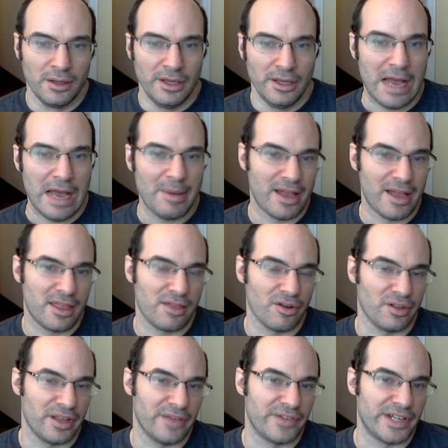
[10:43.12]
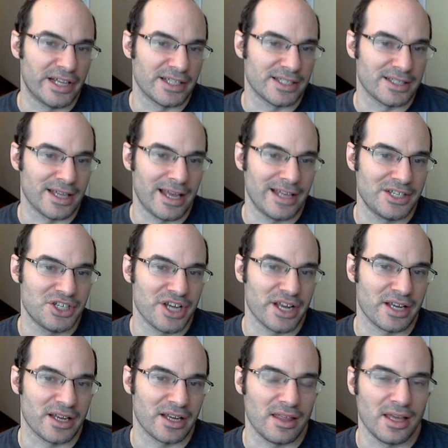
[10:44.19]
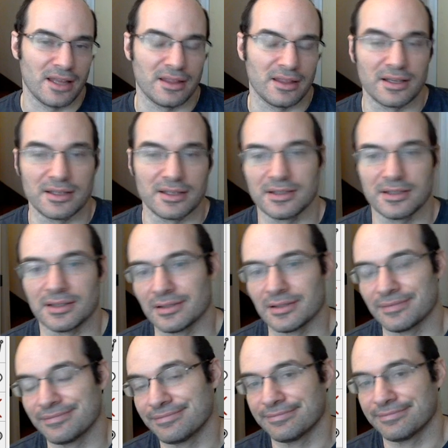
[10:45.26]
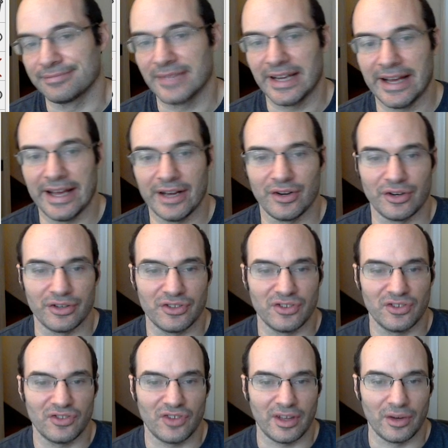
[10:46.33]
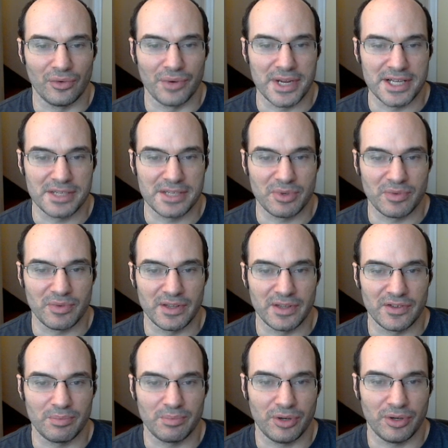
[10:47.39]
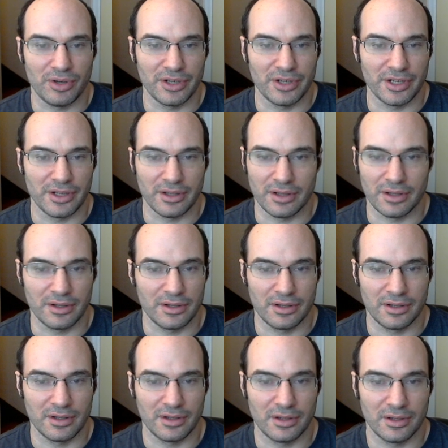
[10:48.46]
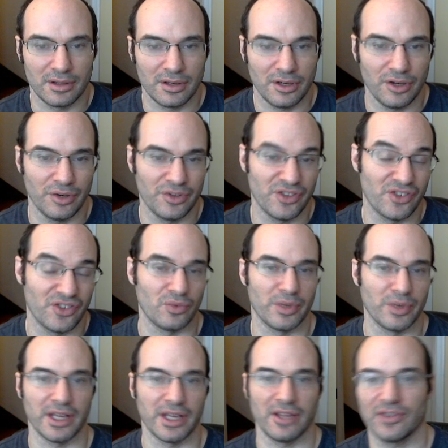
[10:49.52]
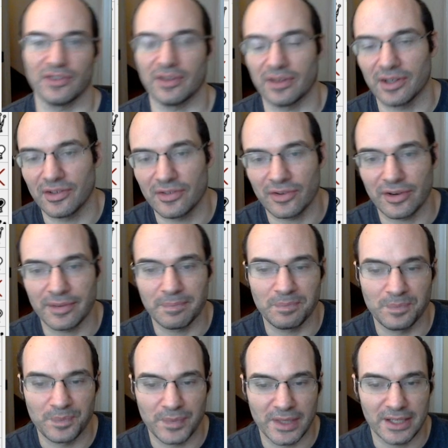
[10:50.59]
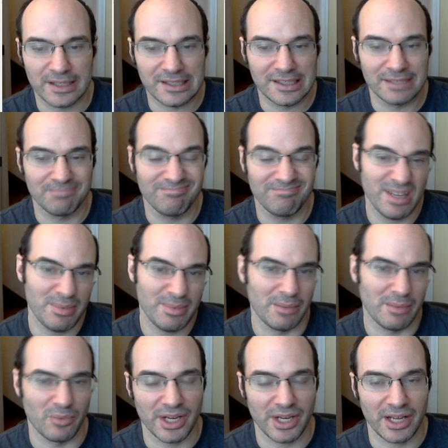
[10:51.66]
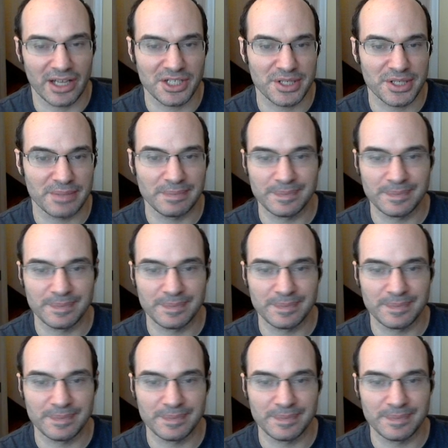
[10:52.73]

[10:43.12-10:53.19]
I mean, I certainly have chances. I check and I take this. I don't know, it's like a race between this pawn and... Oh, this is winning instantly, sorry. Maybe I'm winning, actually.